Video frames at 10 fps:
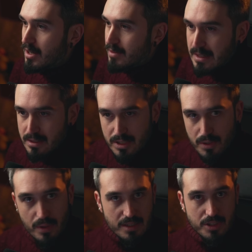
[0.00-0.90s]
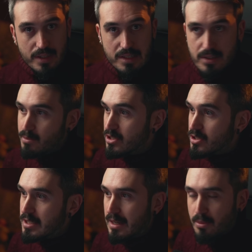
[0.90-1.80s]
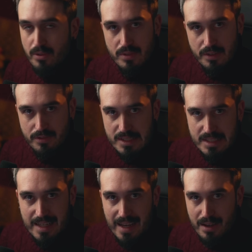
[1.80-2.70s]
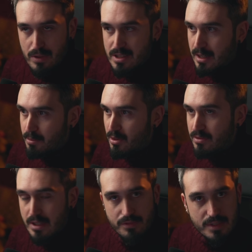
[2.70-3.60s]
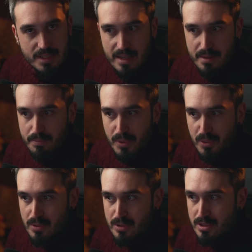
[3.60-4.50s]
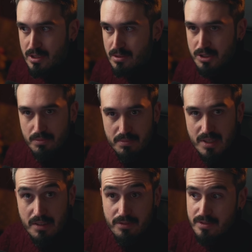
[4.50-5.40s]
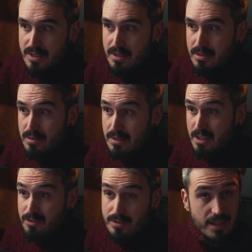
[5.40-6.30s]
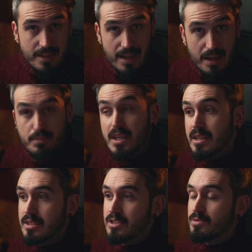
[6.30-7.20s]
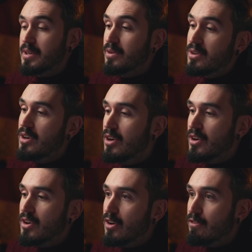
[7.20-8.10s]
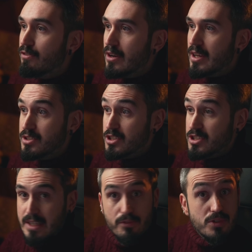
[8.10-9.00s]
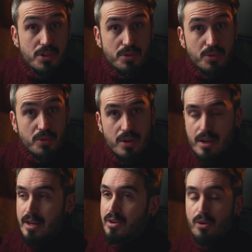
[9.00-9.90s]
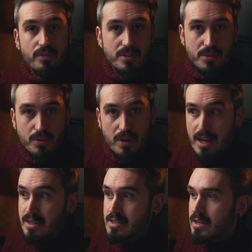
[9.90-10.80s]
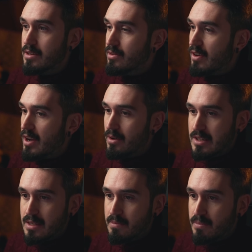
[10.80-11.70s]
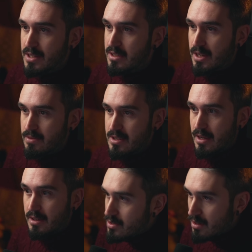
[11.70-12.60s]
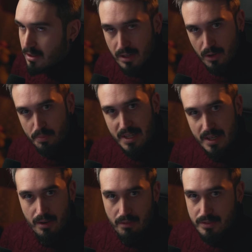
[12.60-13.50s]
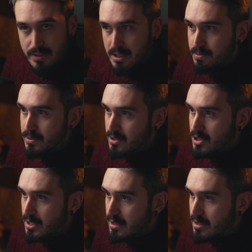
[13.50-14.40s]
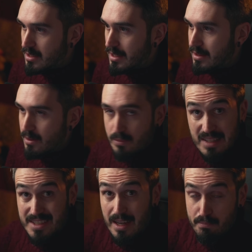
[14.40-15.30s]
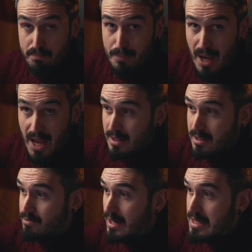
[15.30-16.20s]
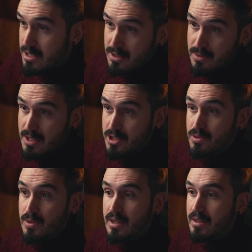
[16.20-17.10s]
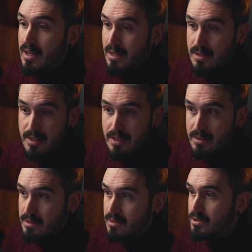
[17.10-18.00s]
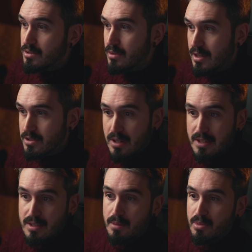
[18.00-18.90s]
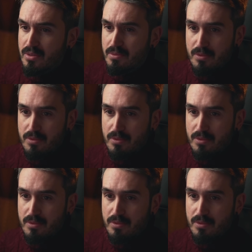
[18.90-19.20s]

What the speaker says: Right, so I tried to demonstrate a couple of different styles, a couple of different tempos, some different dynamics as well. Hopefully it just gives you an overall idea of how the template sounds like. So I'm gonna open now a fresh project, and then we jump back right into this one at the end to isolate a couple of